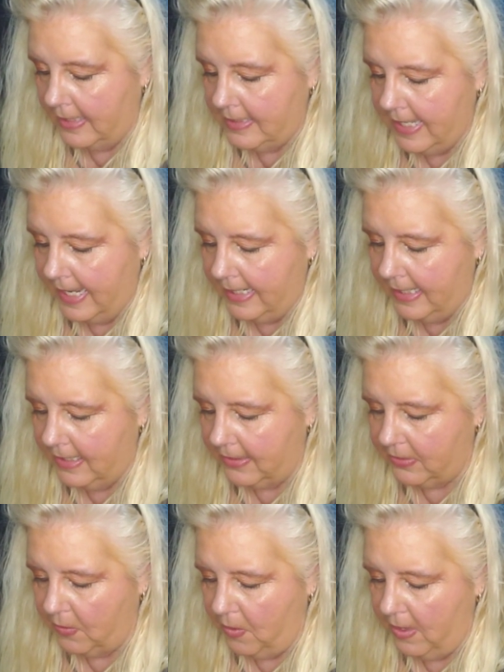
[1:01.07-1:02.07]
Taking
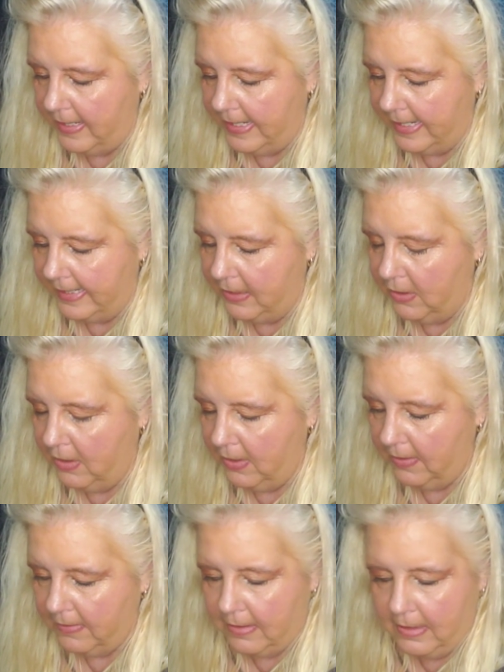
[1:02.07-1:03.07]
authority.
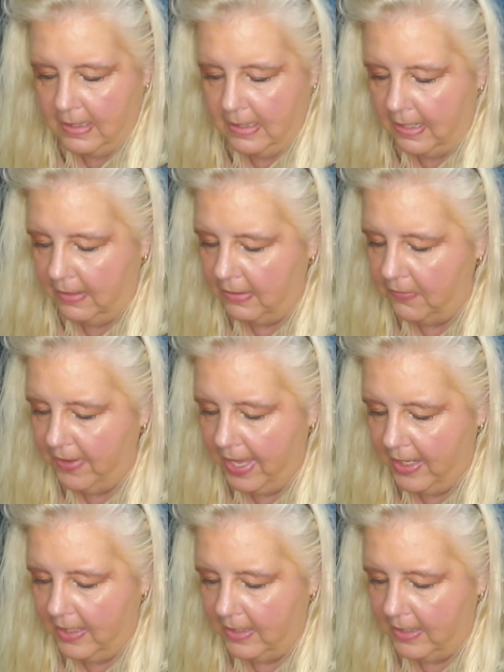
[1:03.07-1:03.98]
You've had